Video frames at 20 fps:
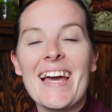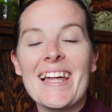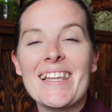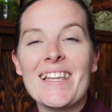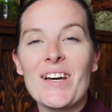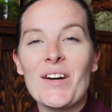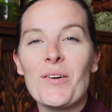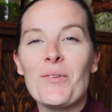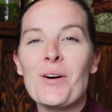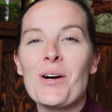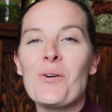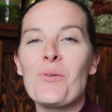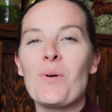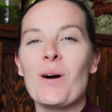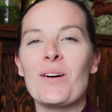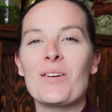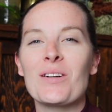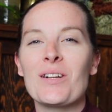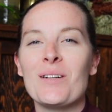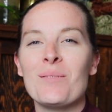Hello,
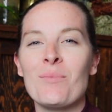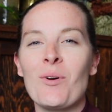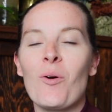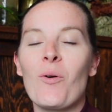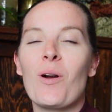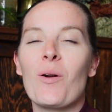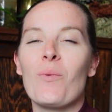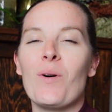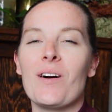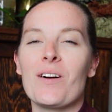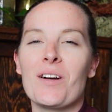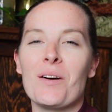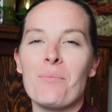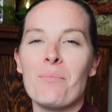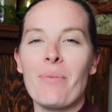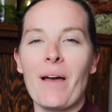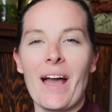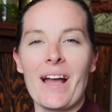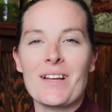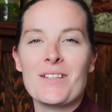welcome
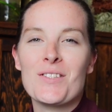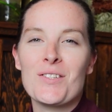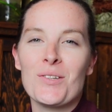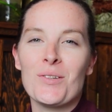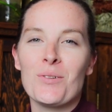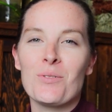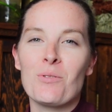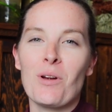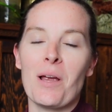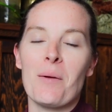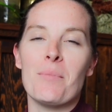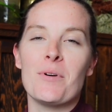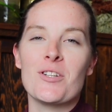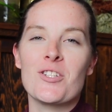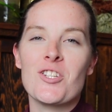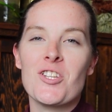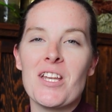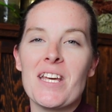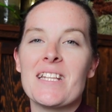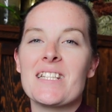back to
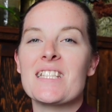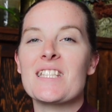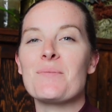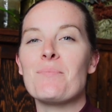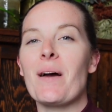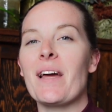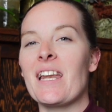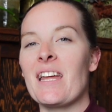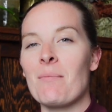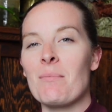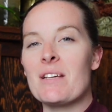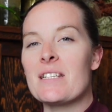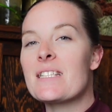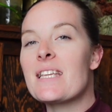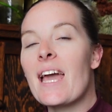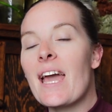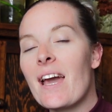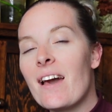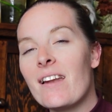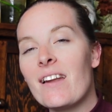GrayBush Knits. My name is
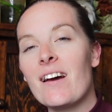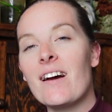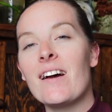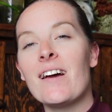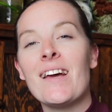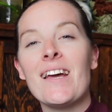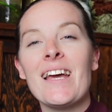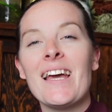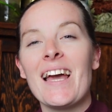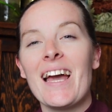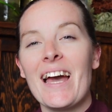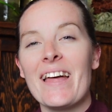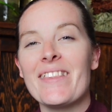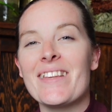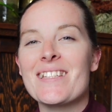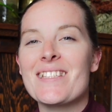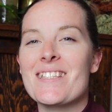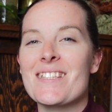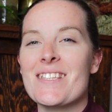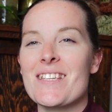Hannah and
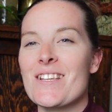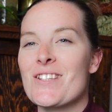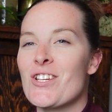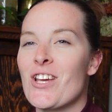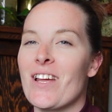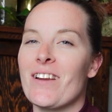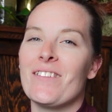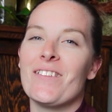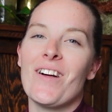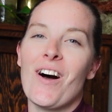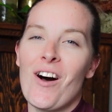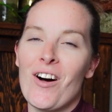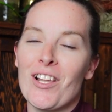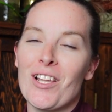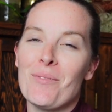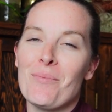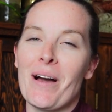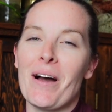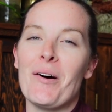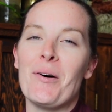this is a channel all
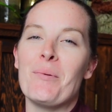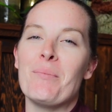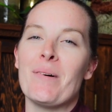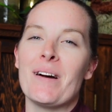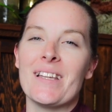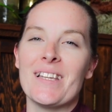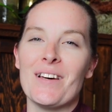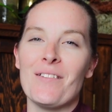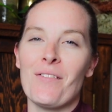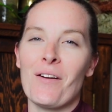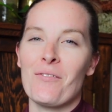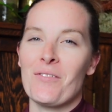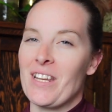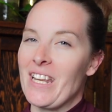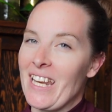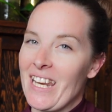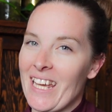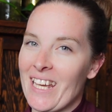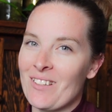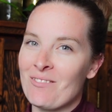about my love of
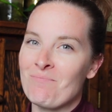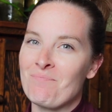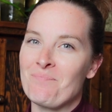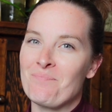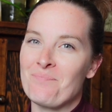knitting.